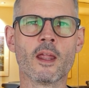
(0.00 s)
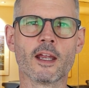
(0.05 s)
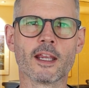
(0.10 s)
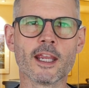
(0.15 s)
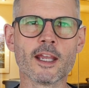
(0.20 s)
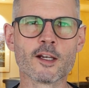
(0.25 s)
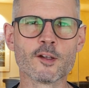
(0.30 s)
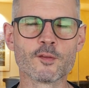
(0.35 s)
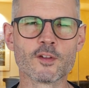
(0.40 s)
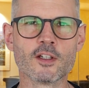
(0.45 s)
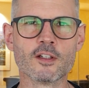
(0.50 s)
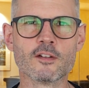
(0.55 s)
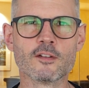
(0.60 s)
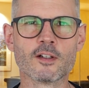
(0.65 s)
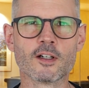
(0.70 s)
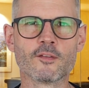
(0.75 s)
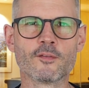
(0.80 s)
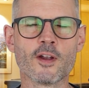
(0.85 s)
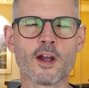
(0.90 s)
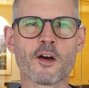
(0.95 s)
Again, if
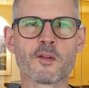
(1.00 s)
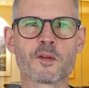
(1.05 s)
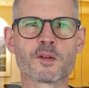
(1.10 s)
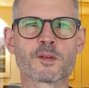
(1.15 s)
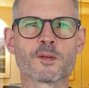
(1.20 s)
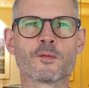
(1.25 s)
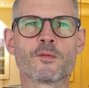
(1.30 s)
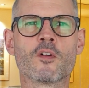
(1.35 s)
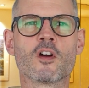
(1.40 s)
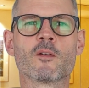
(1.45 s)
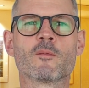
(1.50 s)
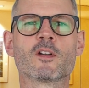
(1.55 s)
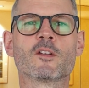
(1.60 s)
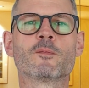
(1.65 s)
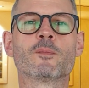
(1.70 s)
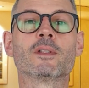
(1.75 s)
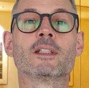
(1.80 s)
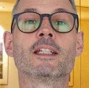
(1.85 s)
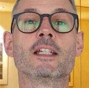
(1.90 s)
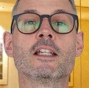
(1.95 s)
you found this
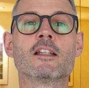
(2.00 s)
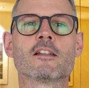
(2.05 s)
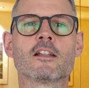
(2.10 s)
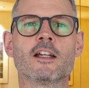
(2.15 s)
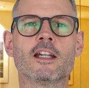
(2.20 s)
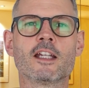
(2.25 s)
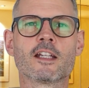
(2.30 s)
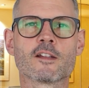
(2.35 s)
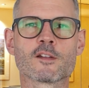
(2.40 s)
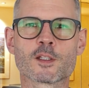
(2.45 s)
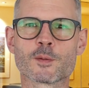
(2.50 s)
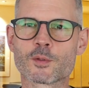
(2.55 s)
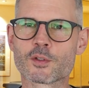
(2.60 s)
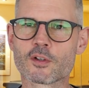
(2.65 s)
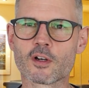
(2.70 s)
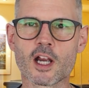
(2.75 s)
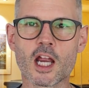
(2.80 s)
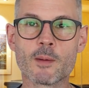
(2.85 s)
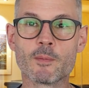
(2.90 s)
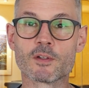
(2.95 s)
informative, please like and
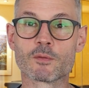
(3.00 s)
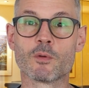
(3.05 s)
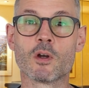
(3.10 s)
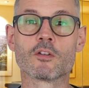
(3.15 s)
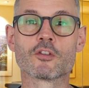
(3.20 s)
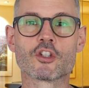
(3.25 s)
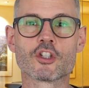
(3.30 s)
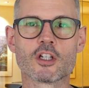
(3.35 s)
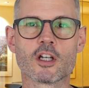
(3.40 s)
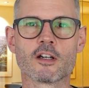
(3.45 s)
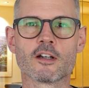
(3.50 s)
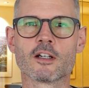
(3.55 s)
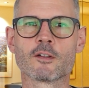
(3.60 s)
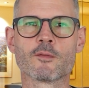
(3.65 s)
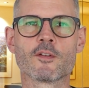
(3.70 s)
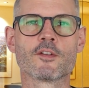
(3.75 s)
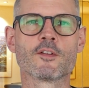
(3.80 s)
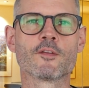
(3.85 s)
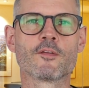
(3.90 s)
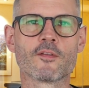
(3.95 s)
subscribe as well. Share it
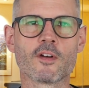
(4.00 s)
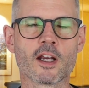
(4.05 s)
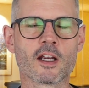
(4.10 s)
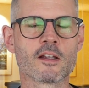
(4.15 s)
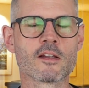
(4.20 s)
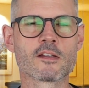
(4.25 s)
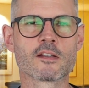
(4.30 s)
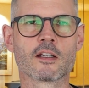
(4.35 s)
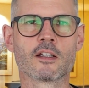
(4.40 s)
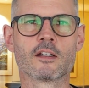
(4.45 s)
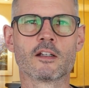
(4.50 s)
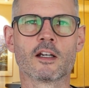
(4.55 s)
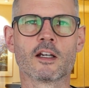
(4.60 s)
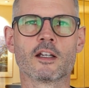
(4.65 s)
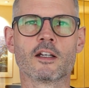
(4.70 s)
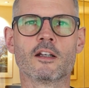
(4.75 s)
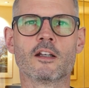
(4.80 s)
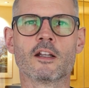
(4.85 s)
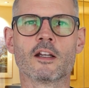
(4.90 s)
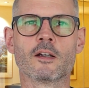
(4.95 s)
with your friends.
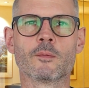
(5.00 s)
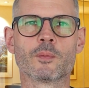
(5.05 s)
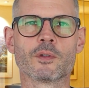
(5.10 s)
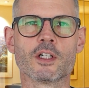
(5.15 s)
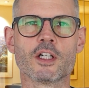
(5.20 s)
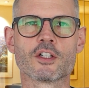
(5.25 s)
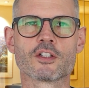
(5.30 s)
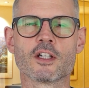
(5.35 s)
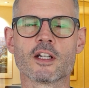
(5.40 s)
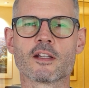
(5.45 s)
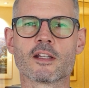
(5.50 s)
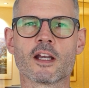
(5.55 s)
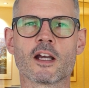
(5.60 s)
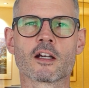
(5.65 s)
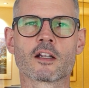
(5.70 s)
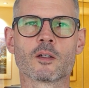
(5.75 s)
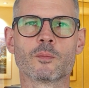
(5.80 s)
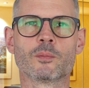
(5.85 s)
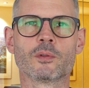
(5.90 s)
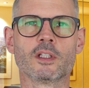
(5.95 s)
I'd appreciate
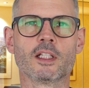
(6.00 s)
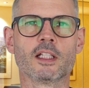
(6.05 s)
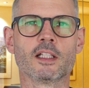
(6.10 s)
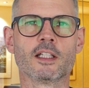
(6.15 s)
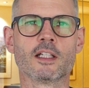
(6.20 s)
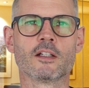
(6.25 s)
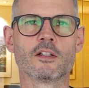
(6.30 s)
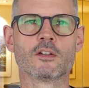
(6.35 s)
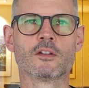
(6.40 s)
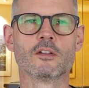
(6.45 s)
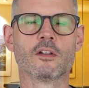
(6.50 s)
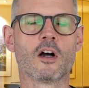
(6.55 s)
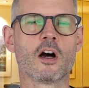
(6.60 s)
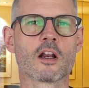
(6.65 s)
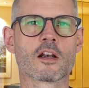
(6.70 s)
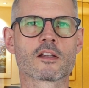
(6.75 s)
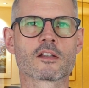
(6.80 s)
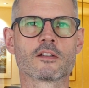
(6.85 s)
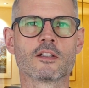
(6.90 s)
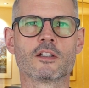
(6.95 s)
that completely, and
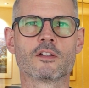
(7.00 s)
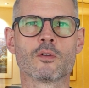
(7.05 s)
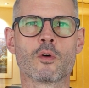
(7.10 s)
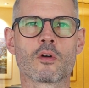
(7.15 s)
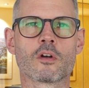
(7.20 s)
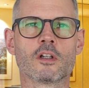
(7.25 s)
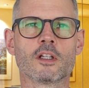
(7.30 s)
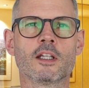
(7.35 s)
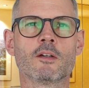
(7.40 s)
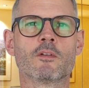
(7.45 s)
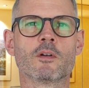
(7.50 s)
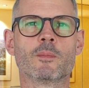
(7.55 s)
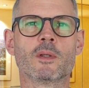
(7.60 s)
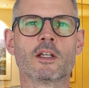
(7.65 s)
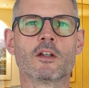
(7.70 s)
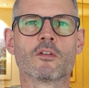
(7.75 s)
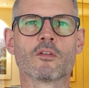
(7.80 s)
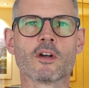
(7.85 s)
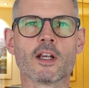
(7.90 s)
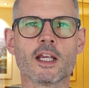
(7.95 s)
honestly, totally would be
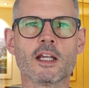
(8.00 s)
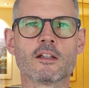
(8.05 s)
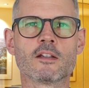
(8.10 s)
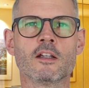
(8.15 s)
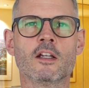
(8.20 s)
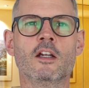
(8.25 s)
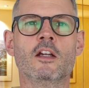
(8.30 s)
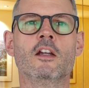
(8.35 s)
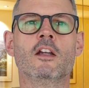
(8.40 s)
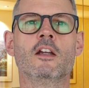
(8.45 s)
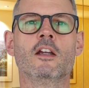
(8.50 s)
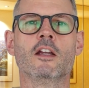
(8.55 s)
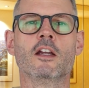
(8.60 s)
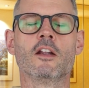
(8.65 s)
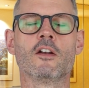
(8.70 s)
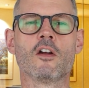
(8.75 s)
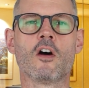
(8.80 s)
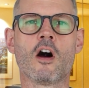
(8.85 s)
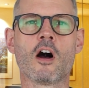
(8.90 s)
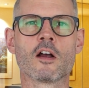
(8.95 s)
great
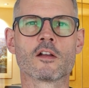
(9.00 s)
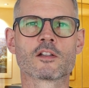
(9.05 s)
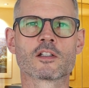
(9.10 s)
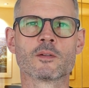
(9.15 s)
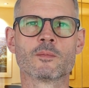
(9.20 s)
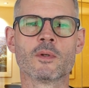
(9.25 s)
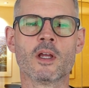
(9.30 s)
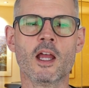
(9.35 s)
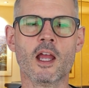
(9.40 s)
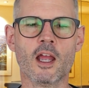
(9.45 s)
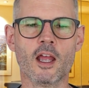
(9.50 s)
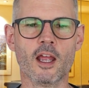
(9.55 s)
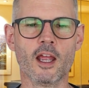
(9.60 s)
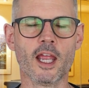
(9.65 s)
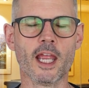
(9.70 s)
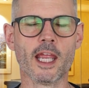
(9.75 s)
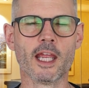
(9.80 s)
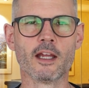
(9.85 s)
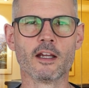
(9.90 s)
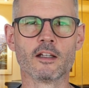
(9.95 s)
and awesome.
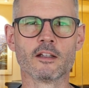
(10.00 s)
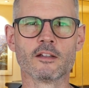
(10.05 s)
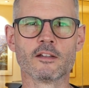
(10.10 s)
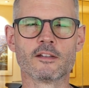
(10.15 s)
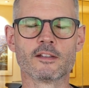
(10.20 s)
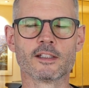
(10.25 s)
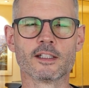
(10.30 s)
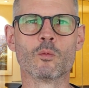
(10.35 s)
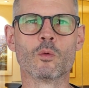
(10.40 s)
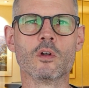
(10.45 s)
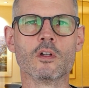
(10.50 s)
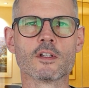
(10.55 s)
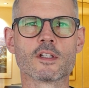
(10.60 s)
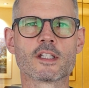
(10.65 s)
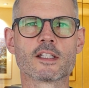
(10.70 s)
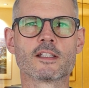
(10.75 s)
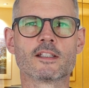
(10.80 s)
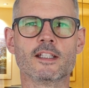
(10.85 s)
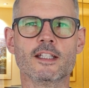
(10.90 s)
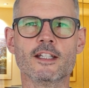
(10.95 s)
And we'll
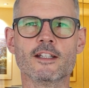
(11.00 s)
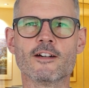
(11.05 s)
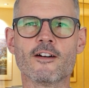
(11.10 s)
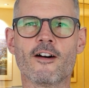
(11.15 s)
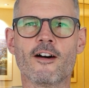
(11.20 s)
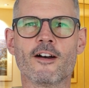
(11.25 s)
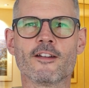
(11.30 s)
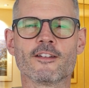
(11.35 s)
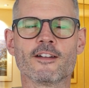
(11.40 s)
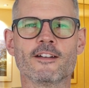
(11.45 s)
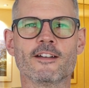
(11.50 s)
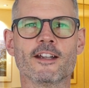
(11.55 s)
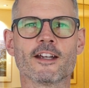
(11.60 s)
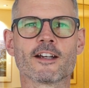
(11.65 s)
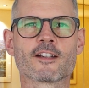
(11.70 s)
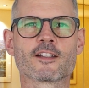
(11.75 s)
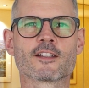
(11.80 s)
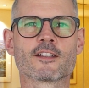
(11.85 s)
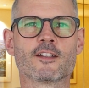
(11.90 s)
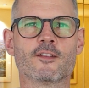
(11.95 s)
see you on the
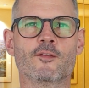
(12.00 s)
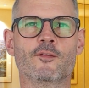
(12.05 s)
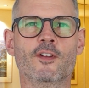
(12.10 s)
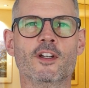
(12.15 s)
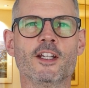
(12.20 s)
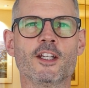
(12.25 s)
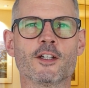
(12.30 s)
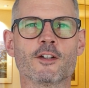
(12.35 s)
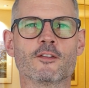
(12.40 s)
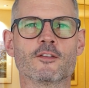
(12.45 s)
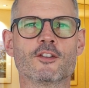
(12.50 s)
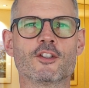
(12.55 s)
next video.